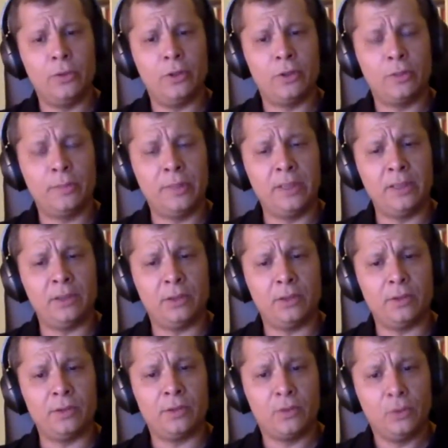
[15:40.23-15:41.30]
your
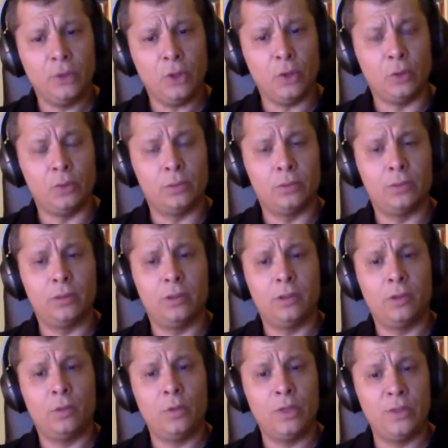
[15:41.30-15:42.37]
competitors to know
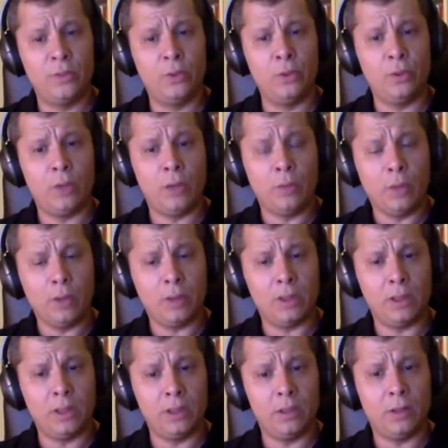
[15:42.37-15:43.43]
with who you are
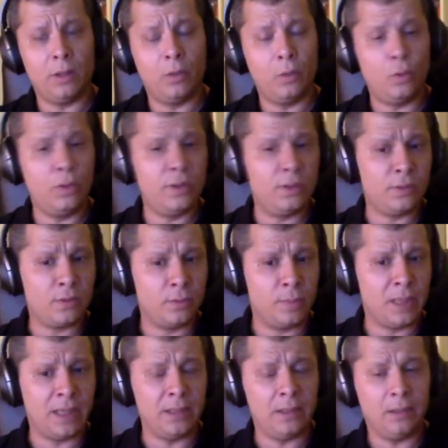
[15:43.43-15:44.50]
working or who is your
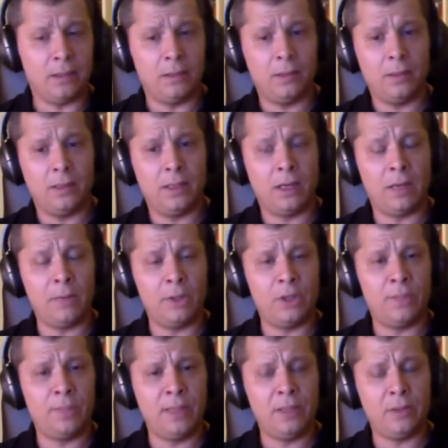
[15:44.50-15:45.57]
supplier and how
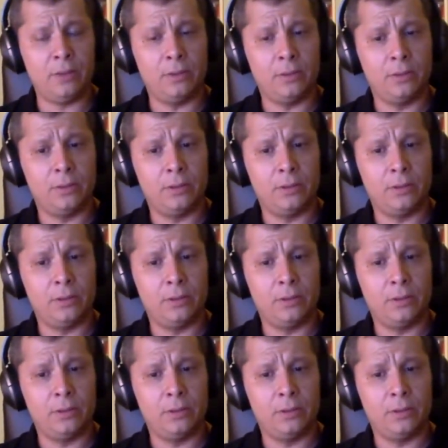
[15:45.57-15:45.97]
much he paid you?